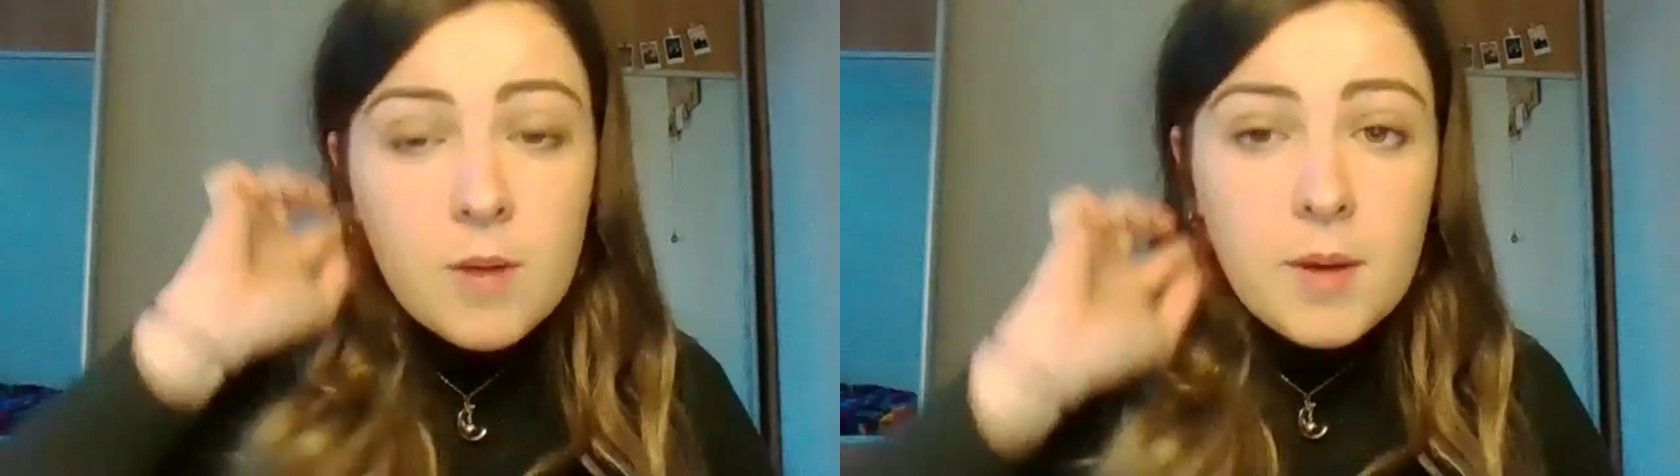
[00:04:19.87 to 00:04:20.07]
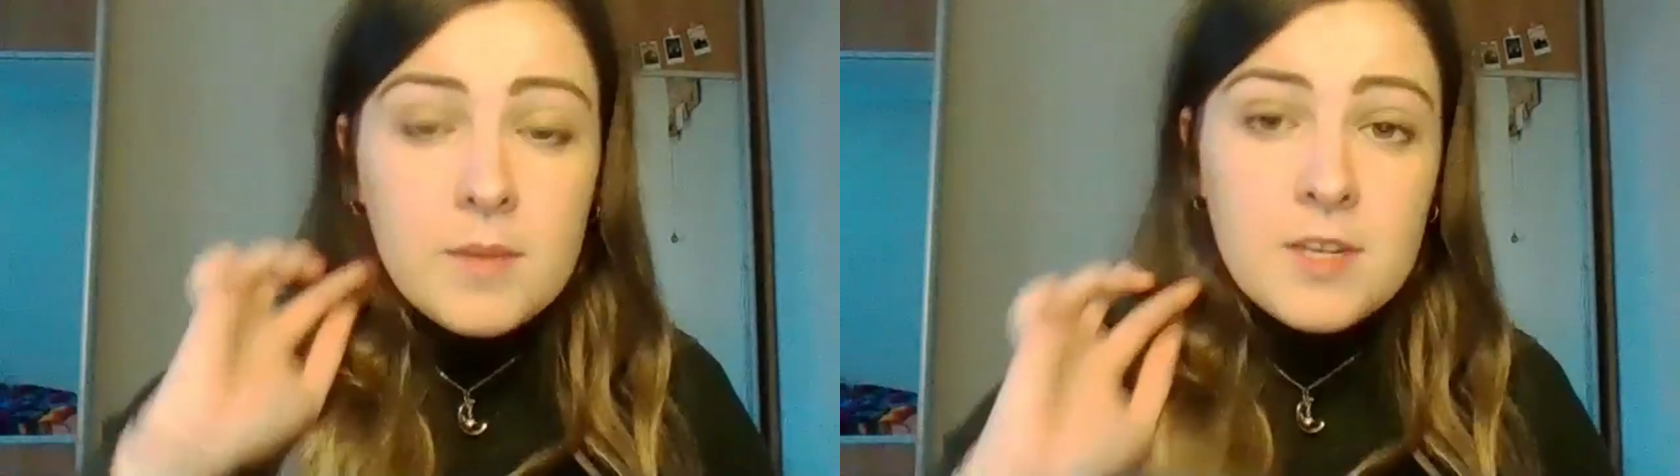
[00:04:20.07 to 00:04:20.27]

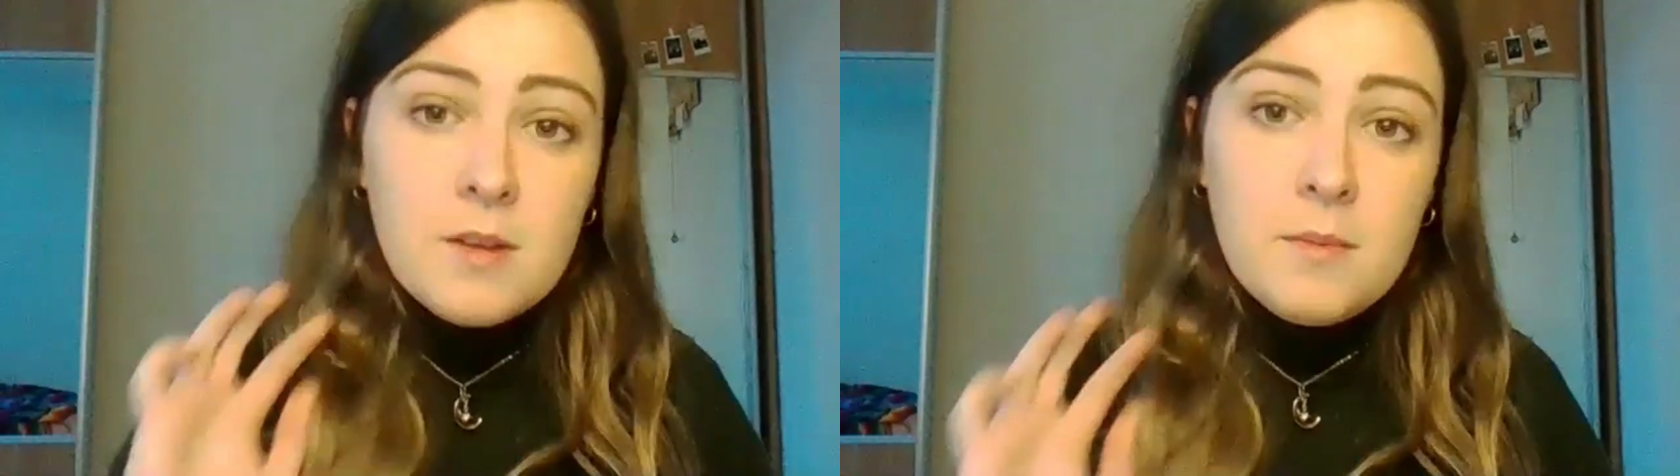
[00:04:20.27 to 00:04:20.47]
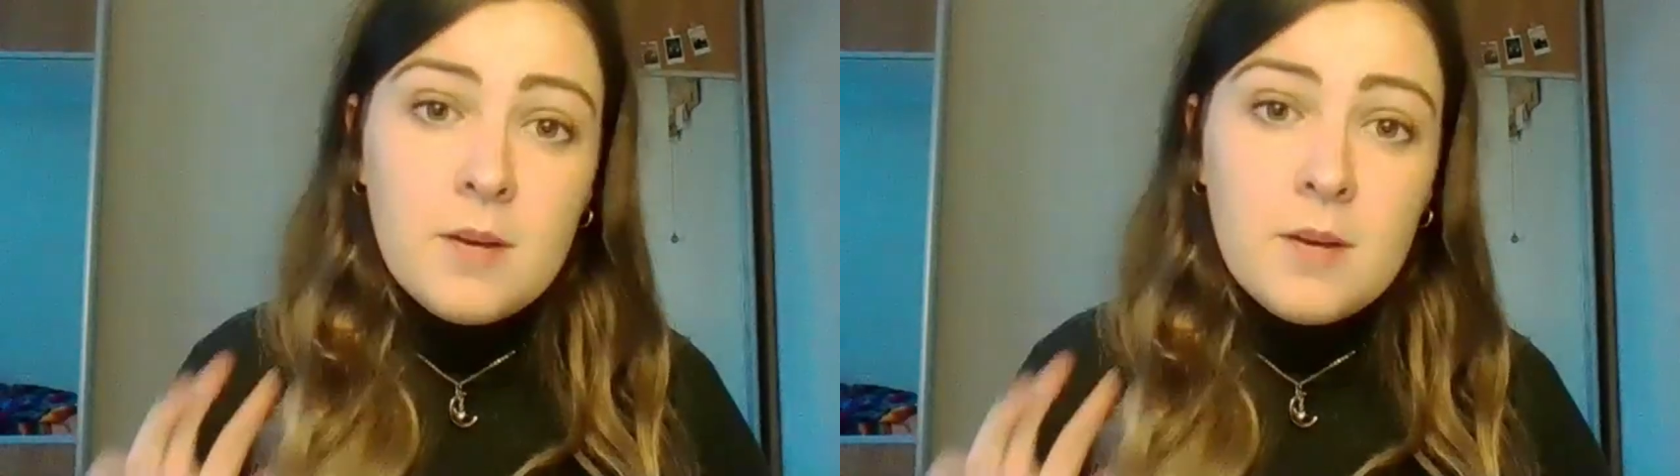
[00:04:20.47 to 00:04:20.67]
more about
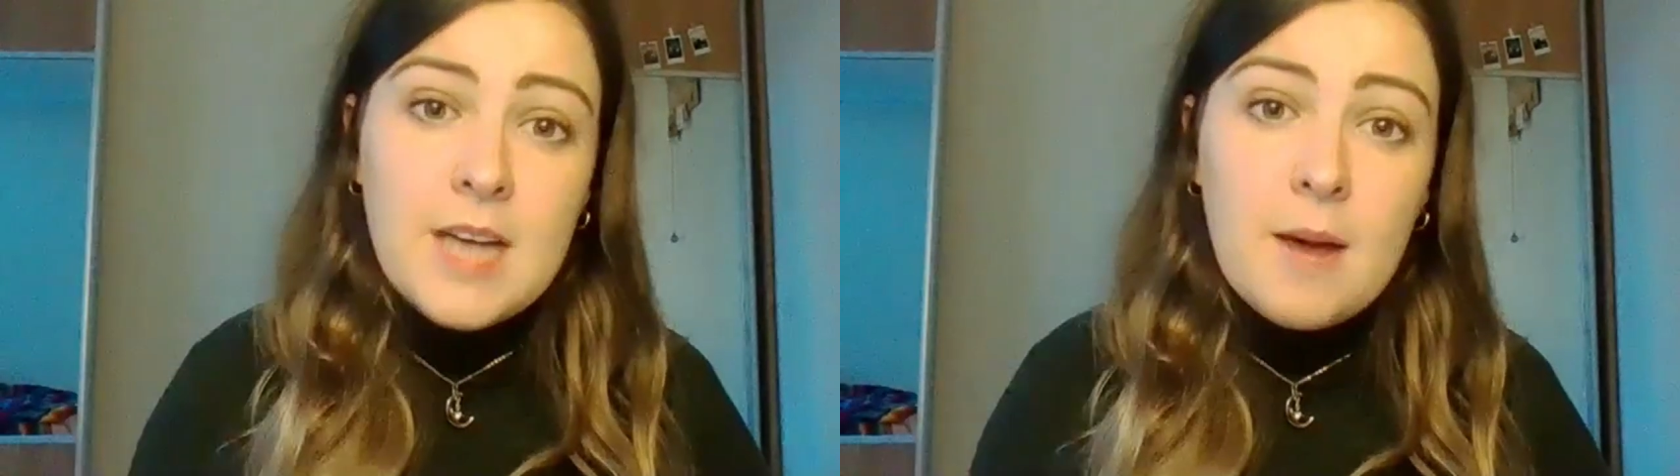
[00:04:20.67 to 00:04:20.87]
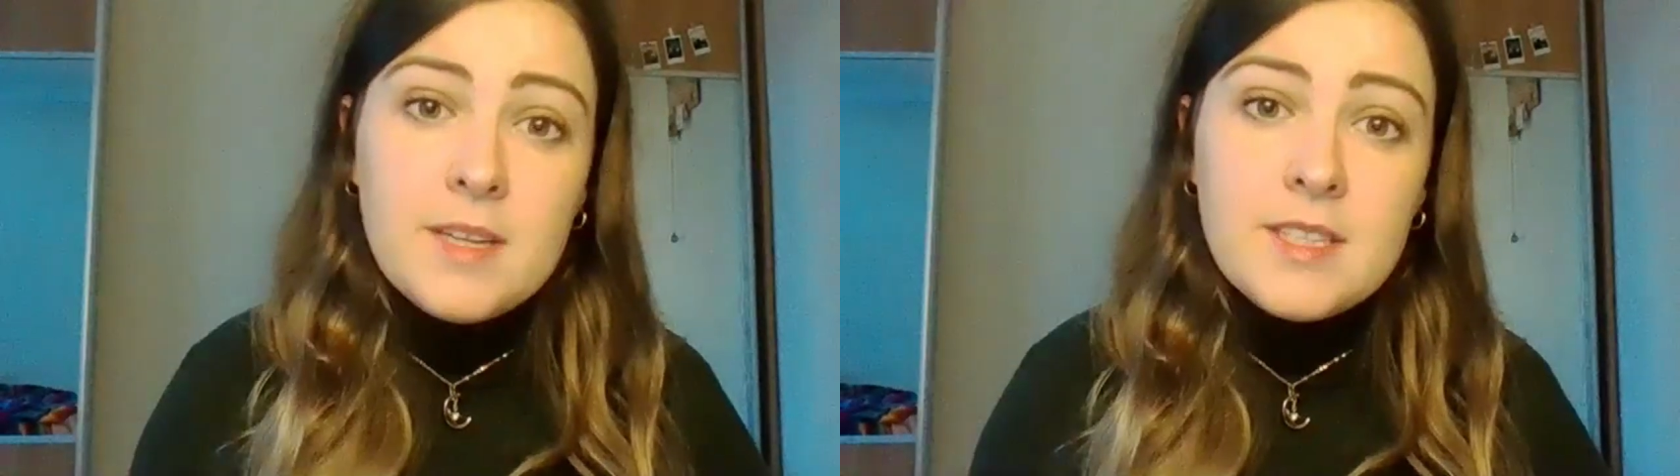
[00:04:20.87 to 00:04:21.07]

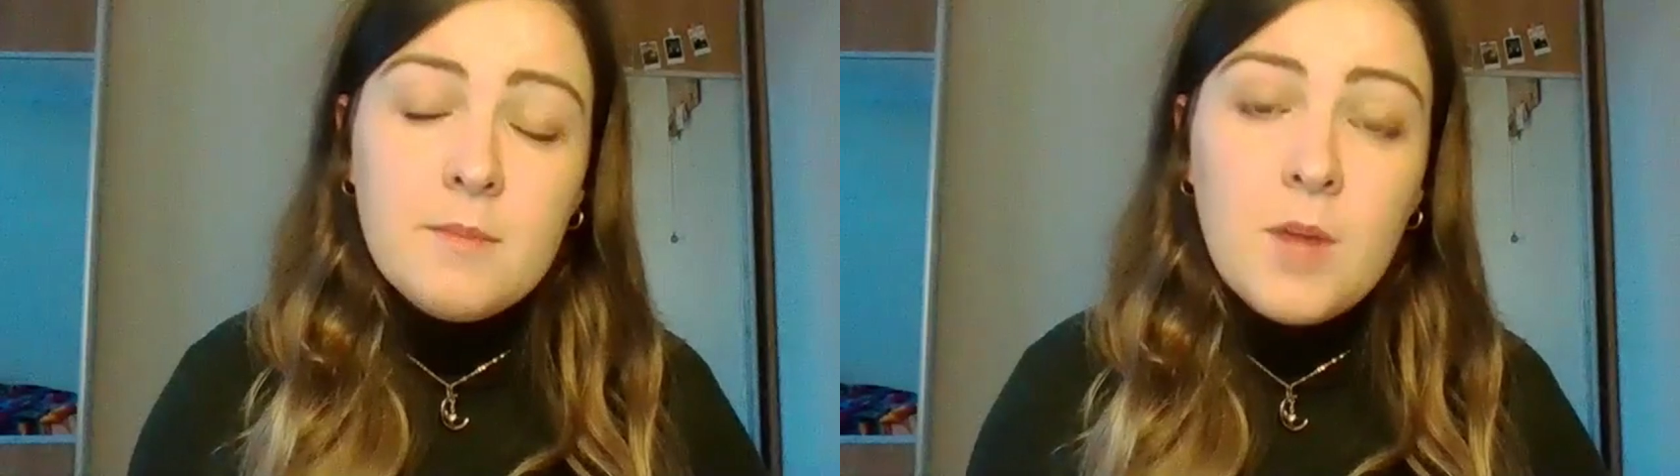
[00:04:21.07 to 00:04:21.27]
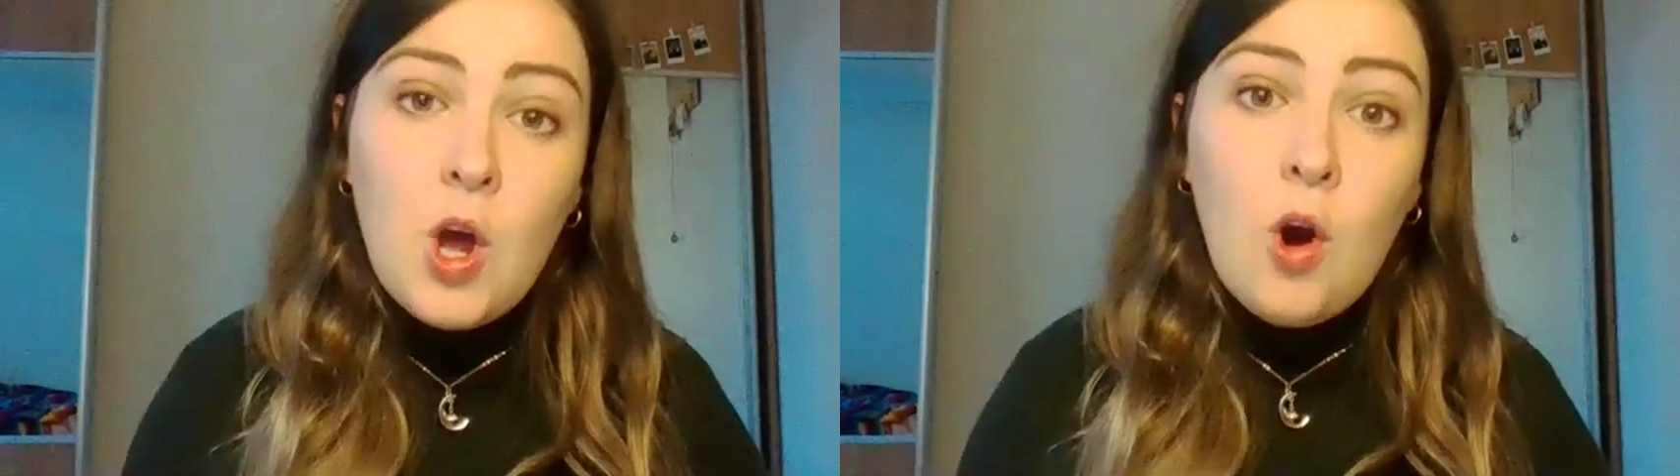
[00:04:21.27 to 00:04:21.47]

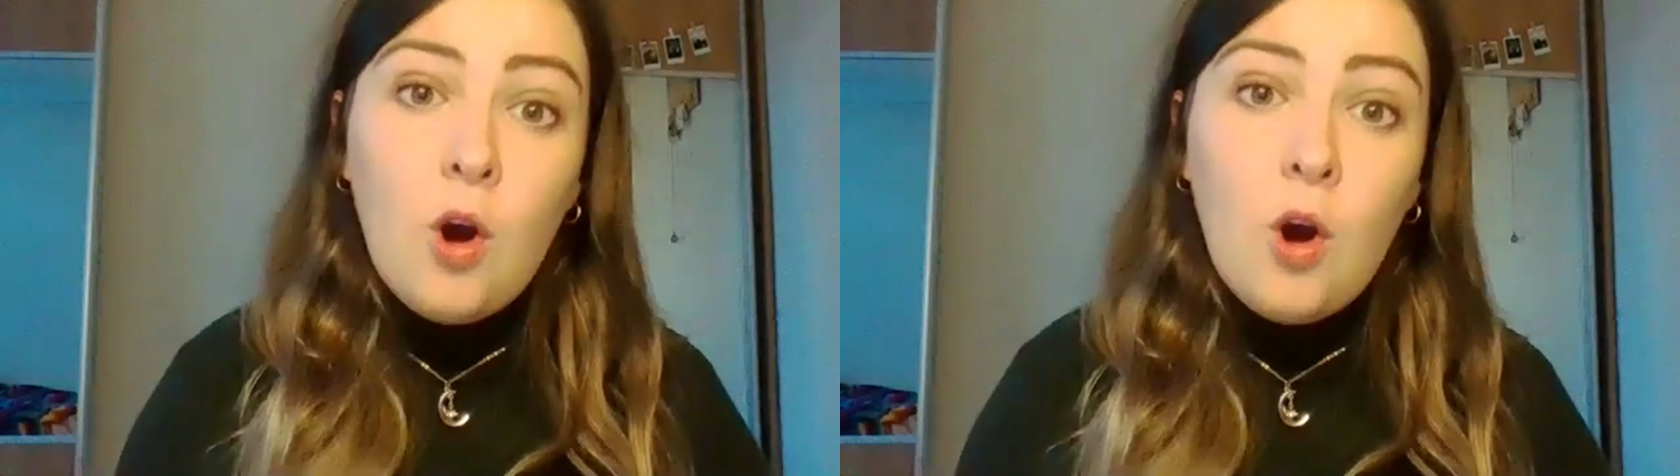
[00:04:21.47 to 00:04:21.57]
immunometabolism,